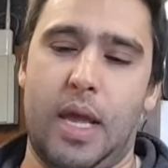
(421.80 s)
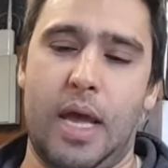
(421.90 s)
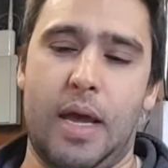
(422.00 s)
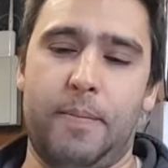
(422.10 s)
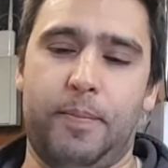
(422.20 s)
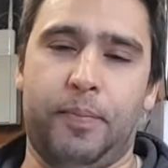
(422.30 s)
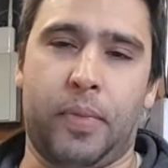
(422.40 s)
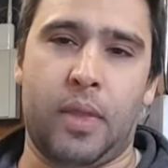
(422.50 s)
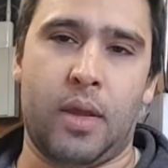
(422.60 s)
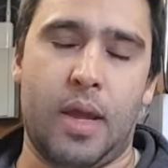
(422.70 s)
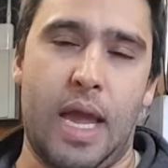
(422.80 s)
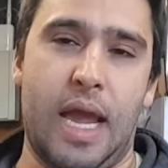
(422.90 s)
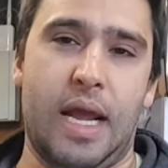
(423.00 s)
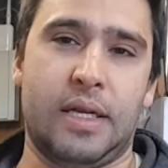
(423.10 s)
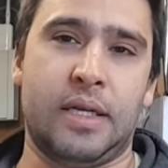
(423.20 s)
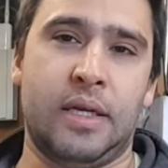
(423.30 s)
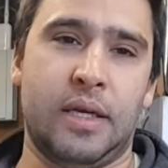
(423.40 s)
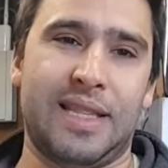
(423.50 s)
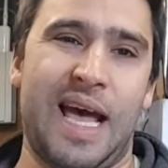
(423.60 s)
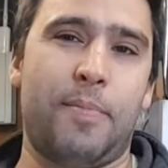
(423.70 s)
and
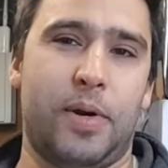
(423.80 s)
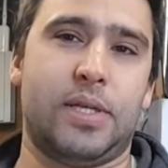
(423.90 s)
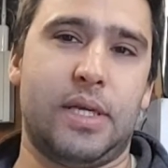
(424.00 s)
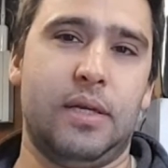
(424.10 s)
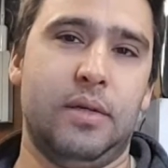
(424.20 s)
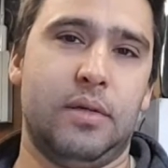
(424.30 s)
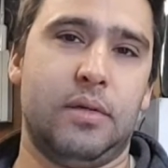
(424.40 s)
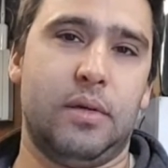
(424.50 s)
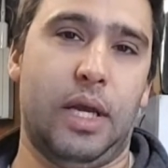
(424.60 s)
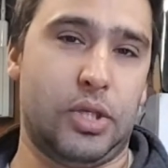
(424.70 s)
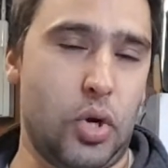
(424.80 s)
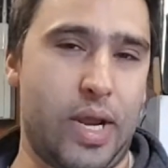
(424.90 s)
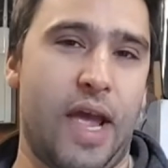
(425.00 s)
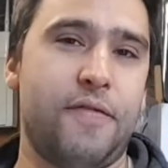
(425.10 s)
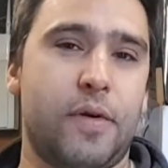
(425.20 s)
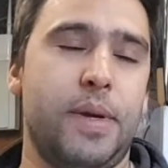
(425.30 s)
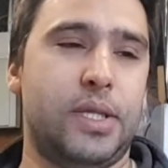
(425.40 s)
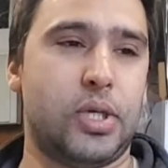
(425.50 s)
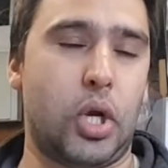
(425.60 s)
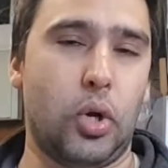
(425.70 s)
that person is okay for me
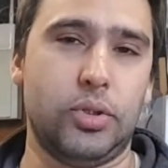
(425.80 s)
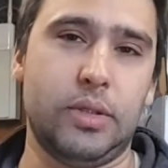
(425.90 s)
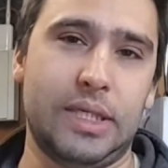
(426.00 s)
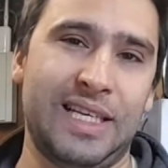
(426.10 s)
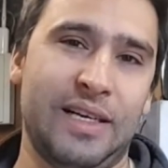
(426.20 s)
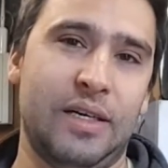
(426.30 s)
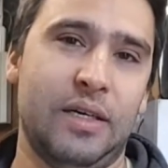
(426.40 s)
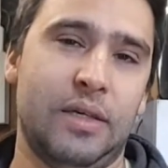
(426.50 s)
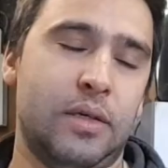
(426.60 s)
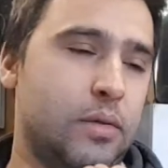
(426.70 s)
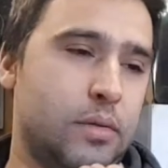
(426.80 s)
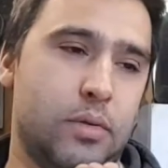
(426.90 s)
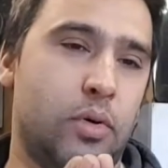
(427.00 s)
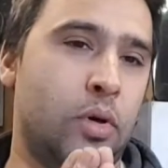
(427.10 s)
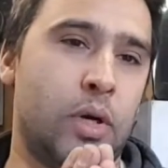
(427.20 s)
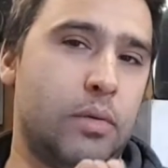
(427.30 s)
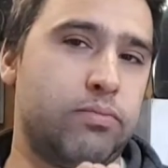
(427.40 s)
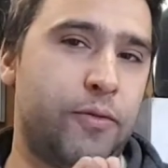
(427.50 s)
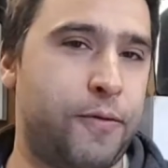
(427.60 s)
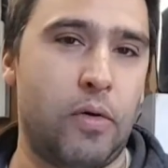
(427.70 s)
to go to the dealer or
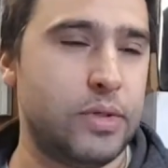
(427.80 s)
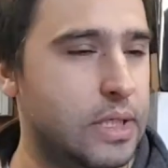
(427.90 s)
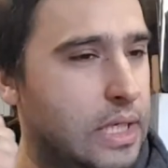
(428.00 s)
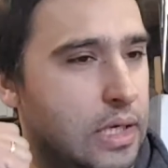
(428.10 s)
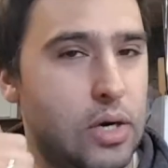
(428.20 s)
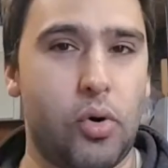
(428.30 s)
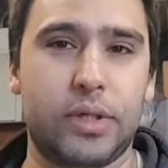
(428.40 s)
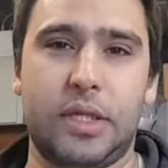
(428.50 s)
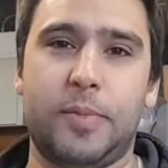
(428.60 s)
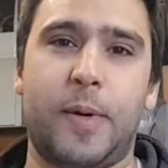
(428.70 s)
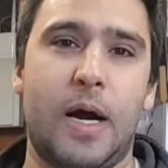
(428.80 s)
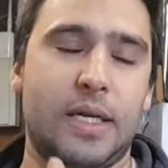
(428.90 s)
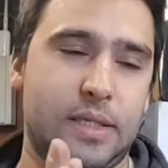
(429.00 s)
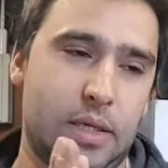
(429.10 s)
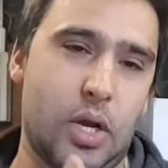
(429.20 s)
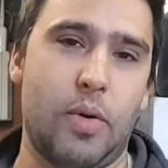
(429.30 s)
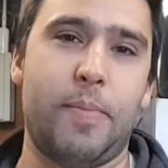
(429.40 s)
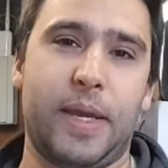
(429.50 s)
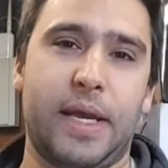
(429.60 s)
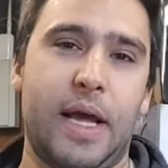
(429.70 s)
phone the dealer, order the part, go
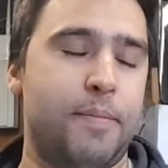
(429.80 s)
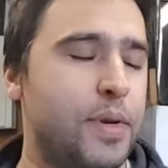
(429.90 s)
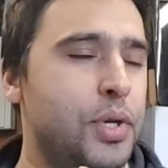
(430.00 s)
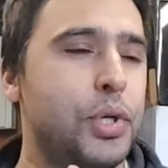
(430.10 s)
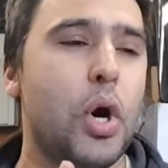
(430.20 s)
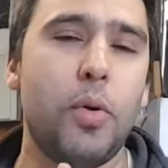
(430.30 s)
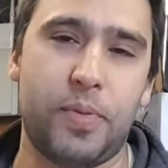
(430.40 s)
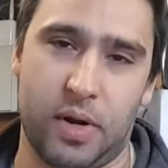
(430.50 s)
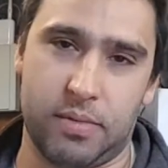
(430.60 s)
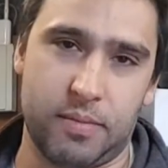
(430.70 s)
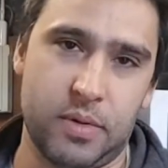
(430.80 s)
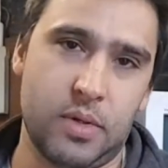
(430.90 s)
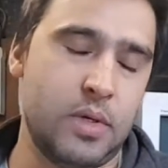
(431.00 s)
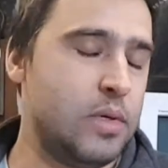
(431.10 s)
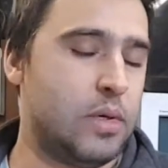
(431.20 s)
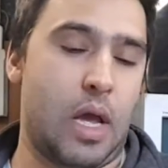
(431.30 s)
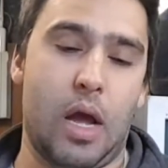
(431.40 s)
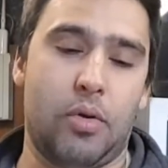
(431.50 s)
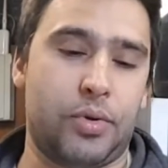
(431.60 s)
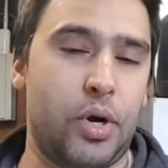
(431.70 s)
and pick it up, no problem.
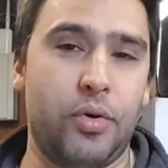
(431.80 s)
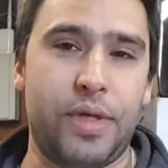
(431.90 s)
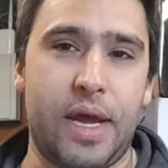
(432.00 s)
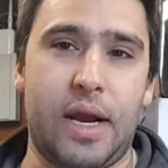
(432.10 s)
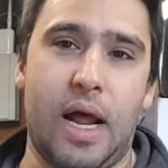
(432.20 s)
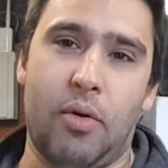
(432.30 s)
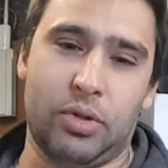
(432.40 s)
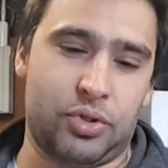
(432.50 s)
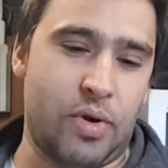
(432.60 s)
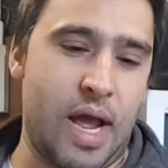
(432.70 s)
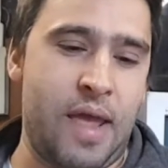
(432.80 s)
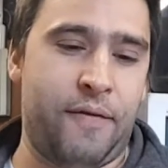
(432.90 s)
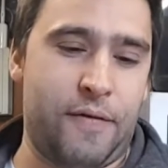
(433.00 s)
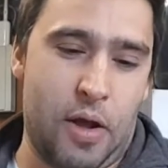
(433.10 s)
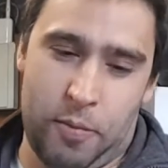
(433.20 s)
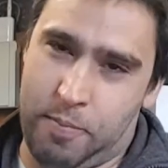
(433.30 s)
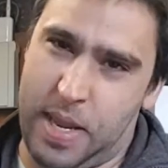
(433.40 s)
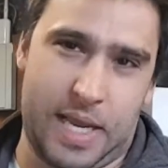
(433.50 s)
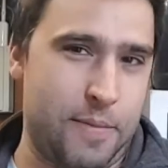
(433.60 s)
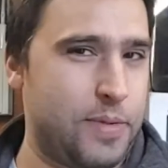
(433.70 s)
I'll go there, I will drive, I'll
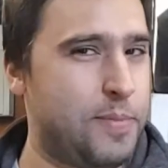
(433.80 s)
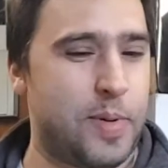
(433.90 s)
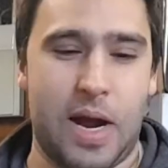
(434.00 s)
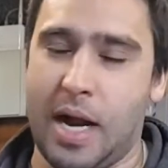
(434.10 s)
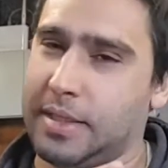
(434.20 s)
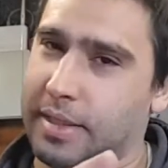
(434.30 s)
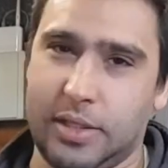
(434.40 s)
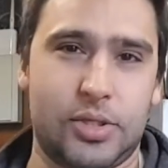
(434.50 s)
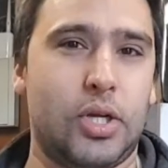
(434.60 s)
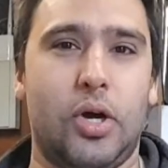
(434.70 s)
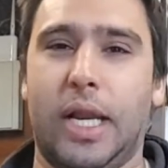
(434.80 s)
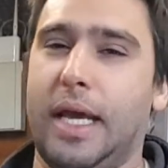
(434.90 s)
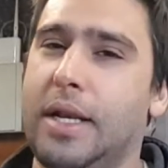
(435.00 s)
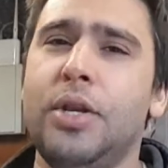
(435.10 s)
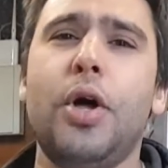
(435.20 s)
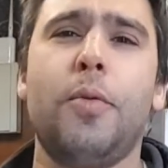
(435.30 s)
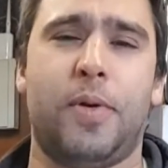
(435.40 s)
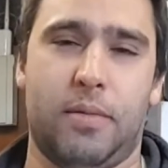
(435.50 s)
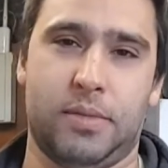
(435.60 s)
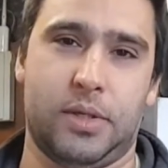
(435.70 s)
pick up the part, install it, no
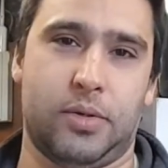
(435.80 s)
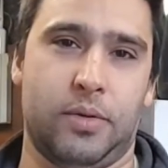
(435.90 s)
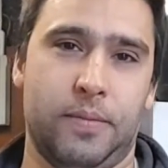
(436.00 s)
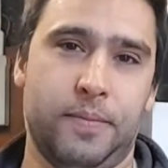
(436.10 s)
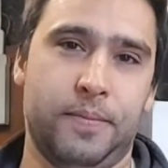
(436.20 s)
problems at all.